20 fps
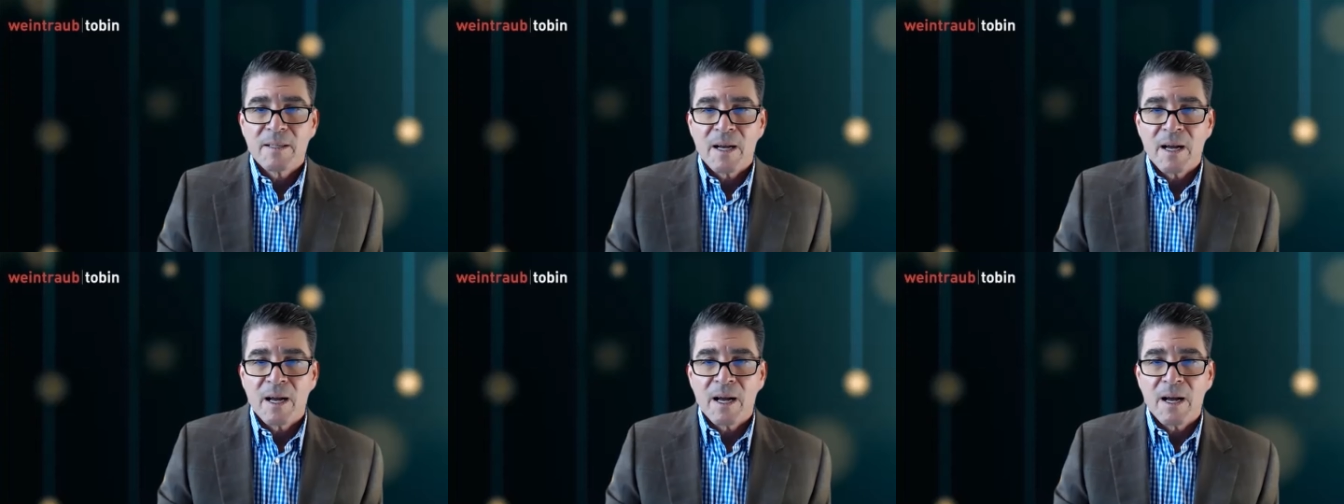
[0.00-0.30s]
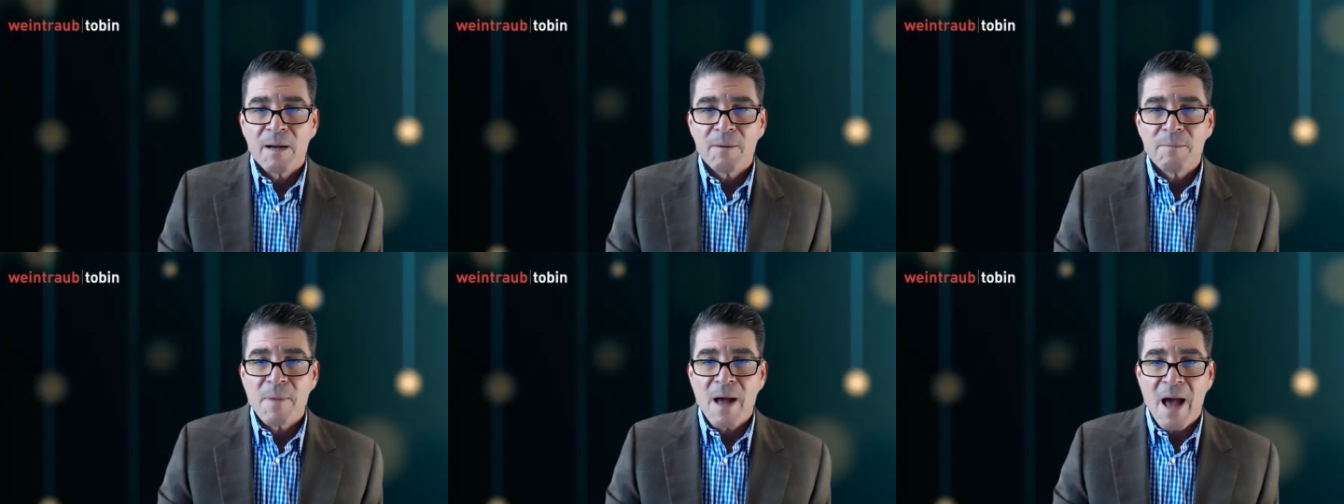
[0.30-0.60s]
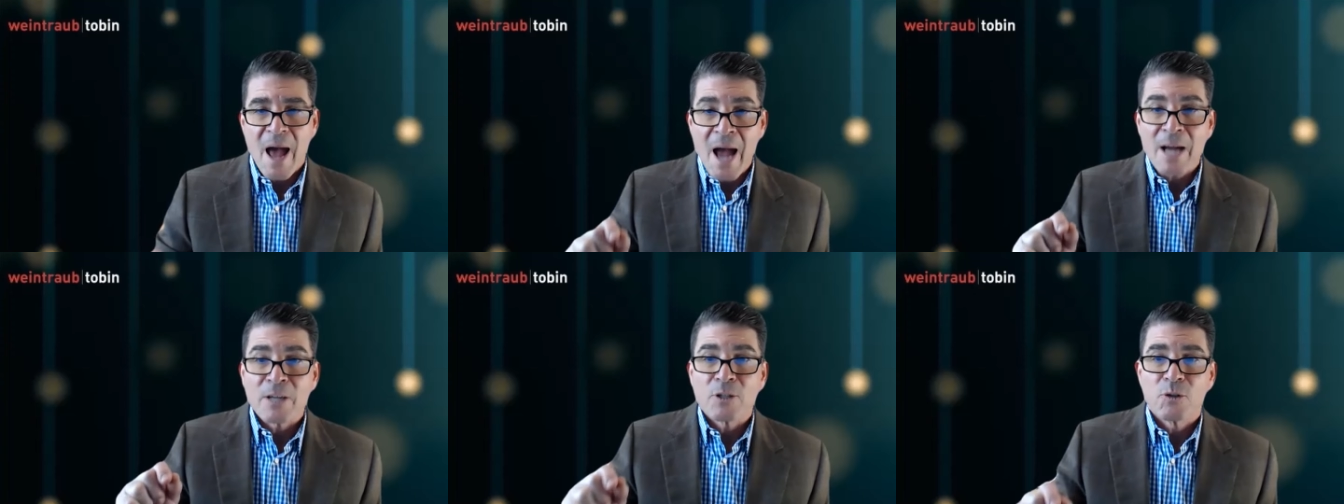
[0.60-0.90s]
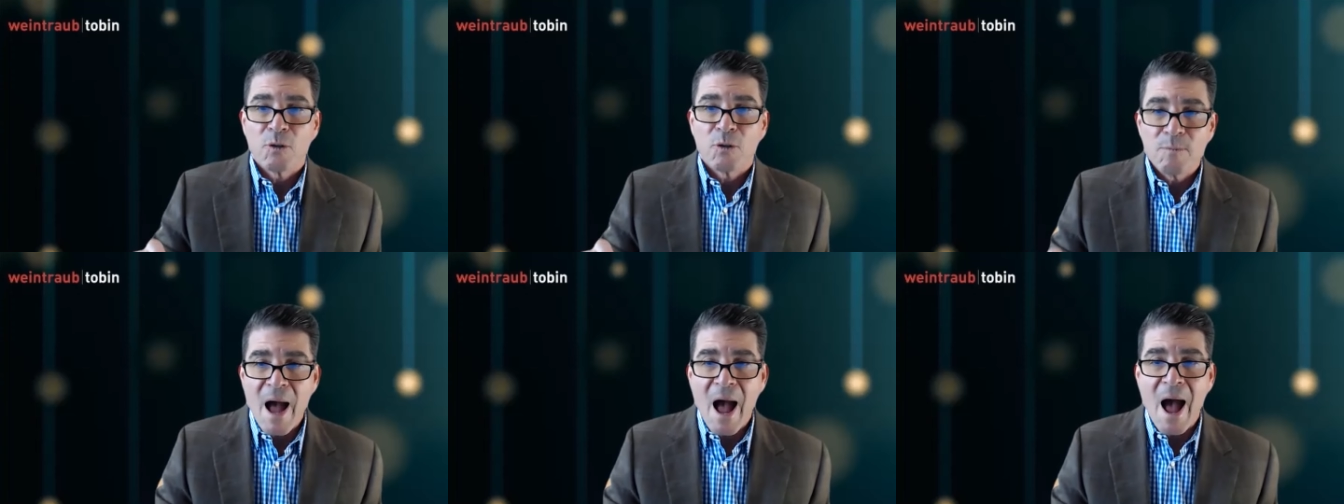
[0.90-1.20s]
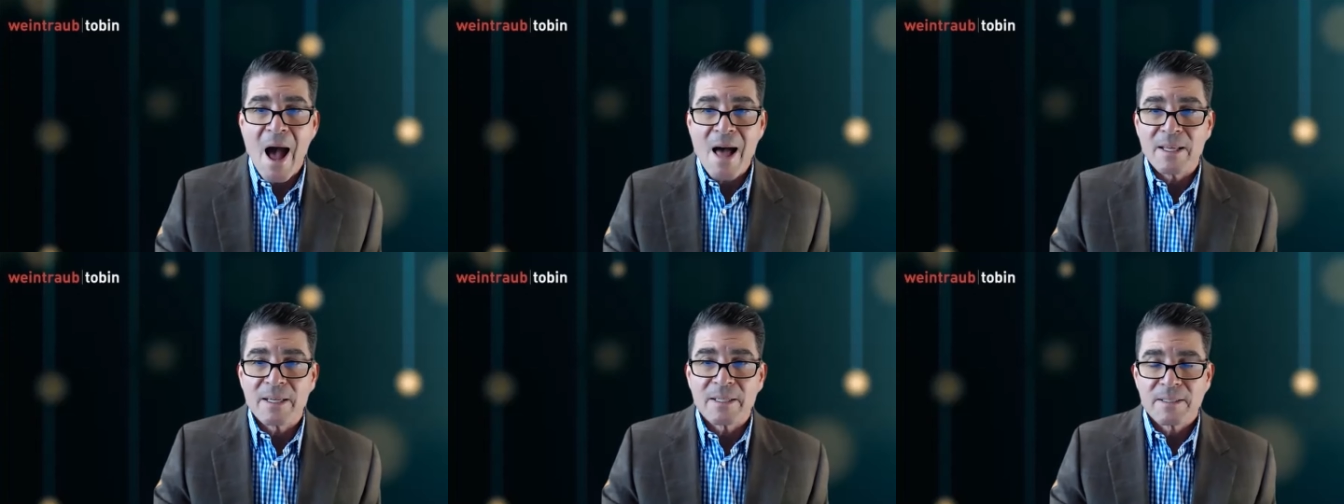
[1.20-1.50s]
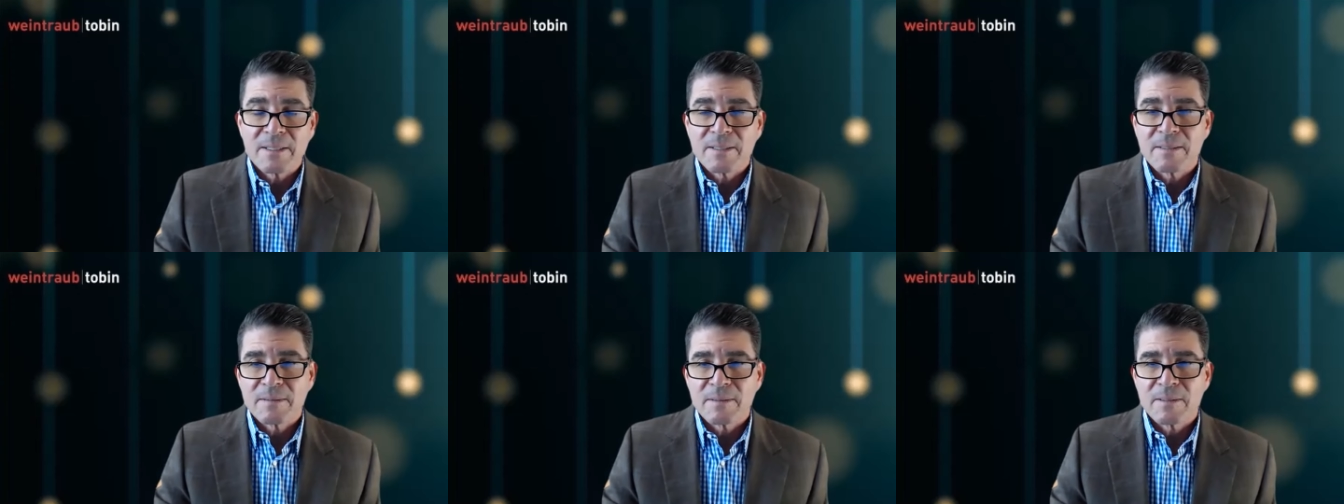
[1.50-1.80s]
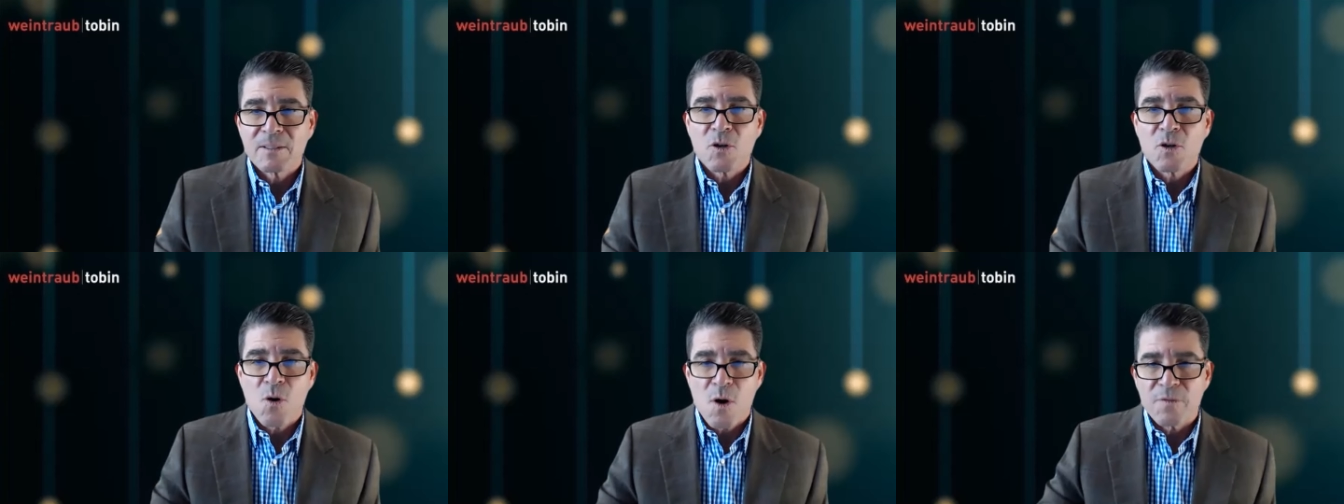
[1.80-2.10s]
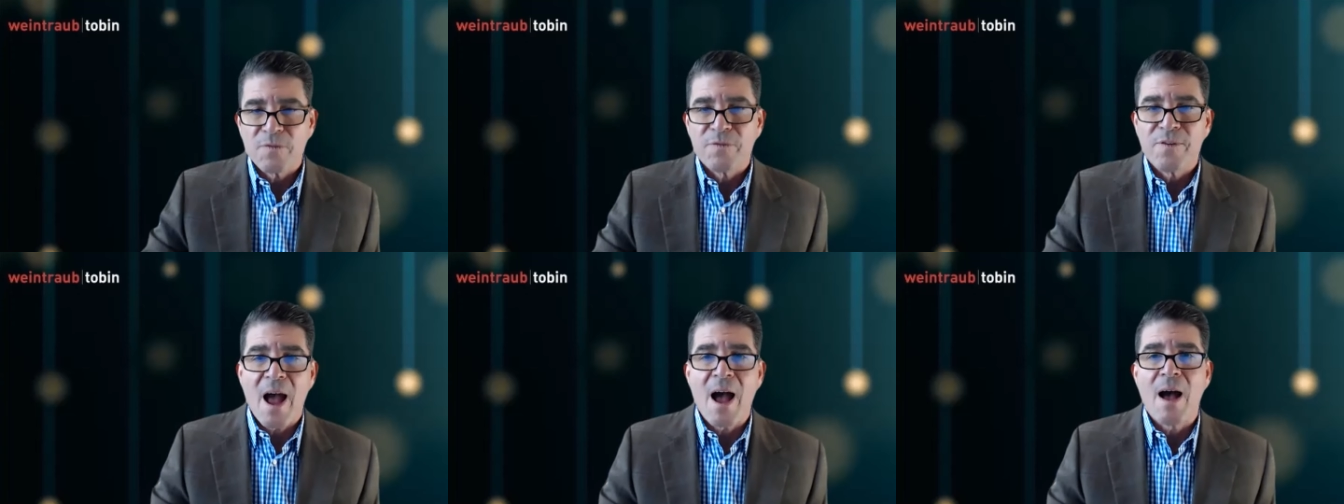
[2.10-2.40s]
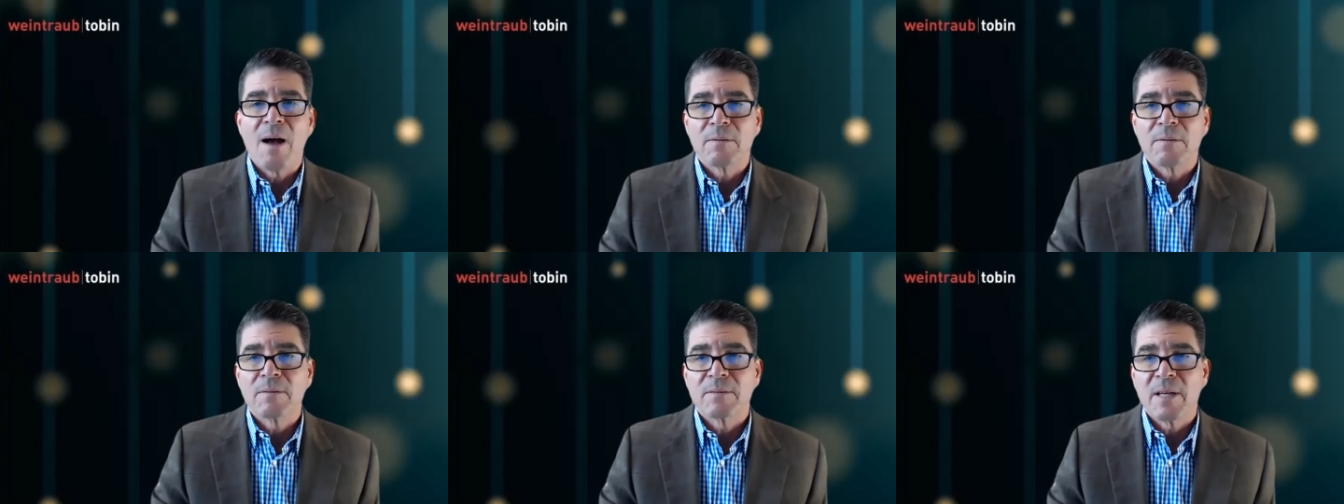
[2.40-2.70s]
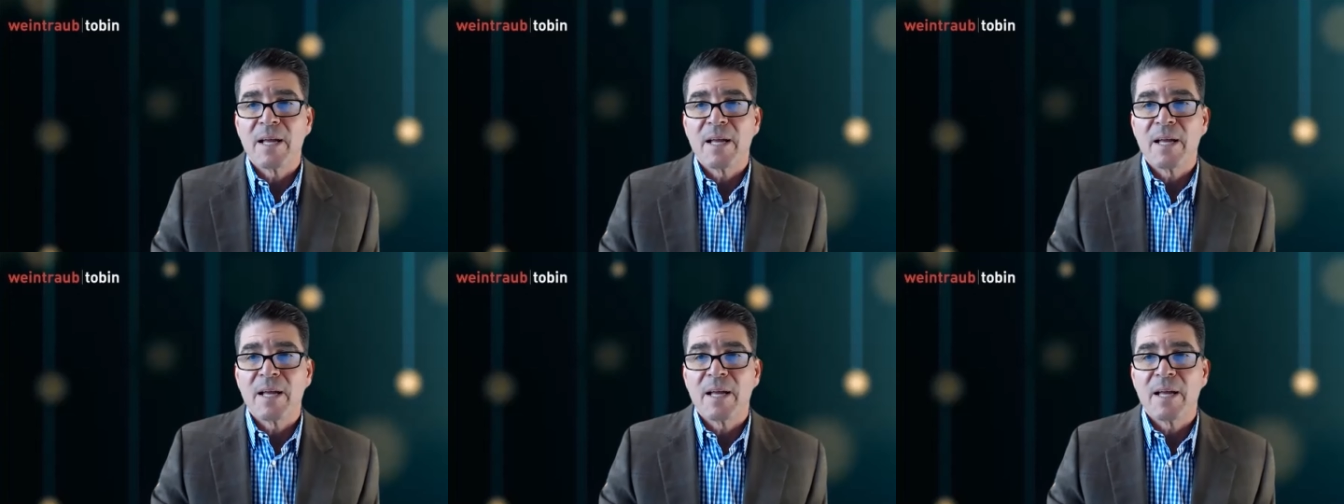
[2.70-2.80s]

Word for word: um, actual malice so the court found